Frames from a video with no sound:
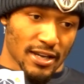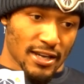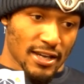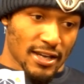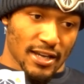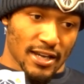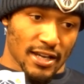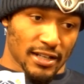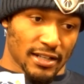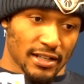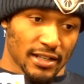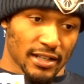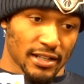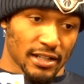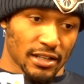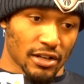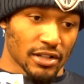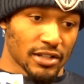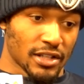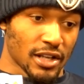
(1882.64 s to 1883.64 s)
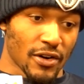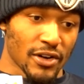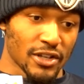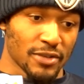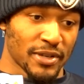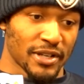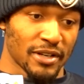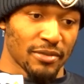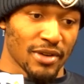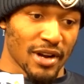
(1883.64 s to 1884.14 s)
it's always been
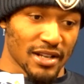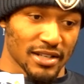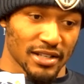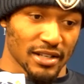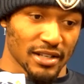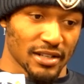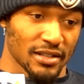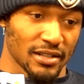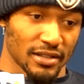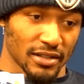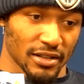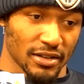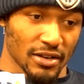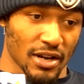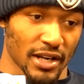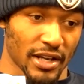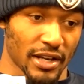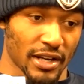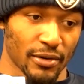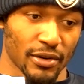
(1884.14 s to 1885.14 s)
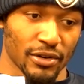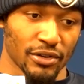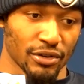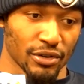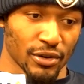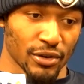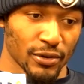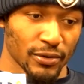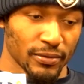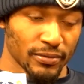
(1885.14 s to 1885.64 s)
the process. You know, I get with
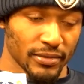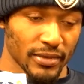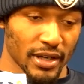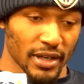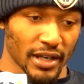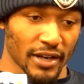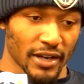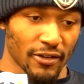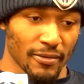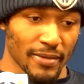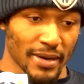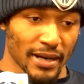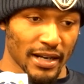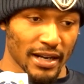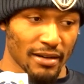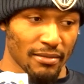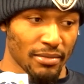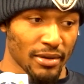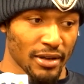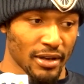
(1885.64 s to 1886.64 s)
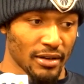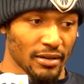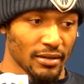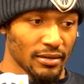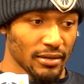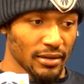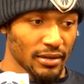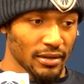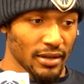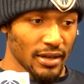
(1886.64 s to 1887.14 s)
Drew, I get with my guy Ben
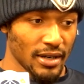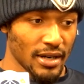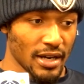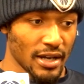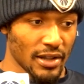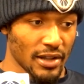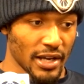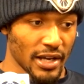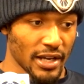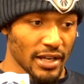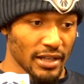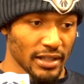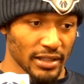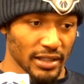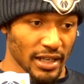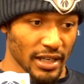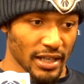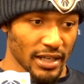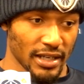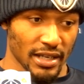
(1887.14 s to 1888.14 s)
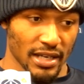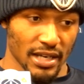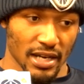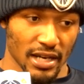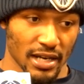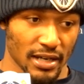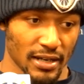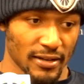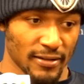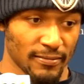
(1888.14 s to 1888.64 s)
in LA, and
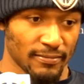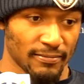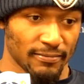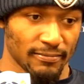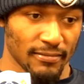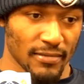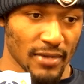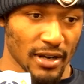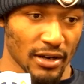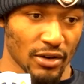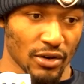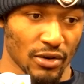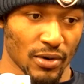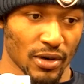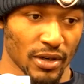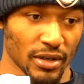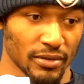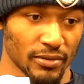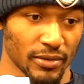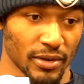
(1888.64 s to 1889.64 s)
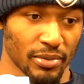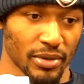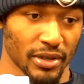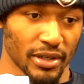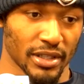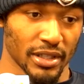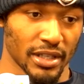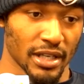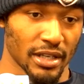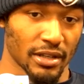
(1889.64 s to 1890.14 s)
I go to work. We put
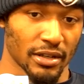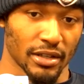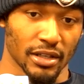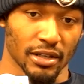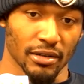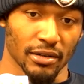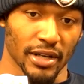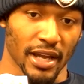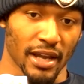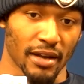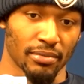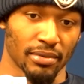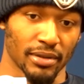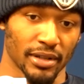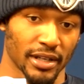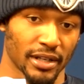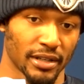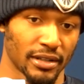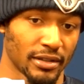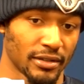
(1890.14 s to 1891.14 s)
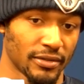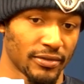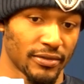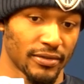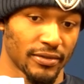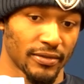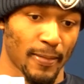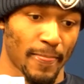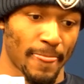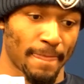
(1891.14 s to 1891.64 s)
together a good game plan of,
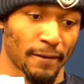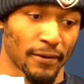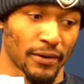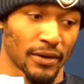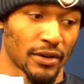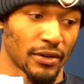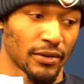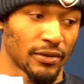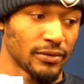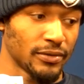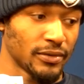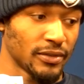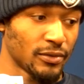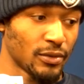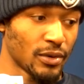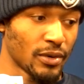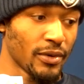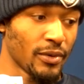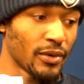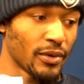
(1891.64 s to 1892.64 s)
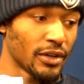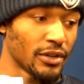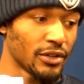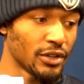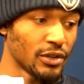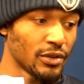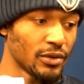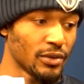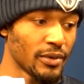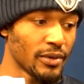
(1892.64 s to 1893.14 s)
you know, what we want to do,
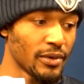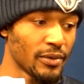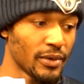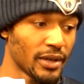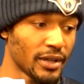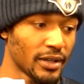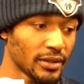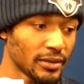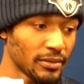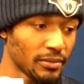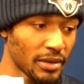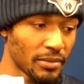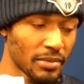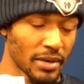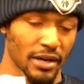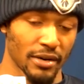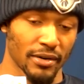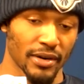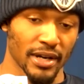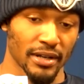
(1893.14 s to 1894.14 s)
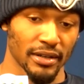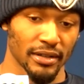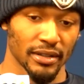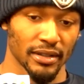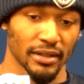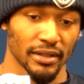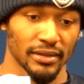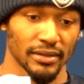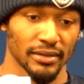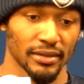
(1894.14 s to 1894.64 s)
what we want to be better at,
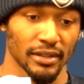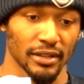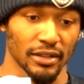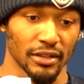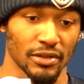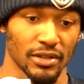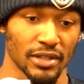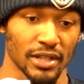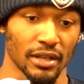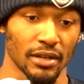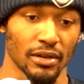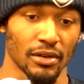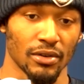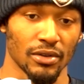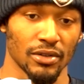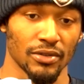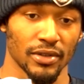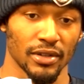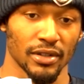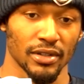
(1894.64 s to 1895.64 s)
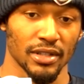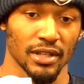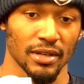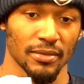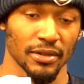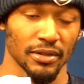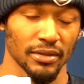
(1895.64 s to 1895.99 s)
you know, set goals for the summer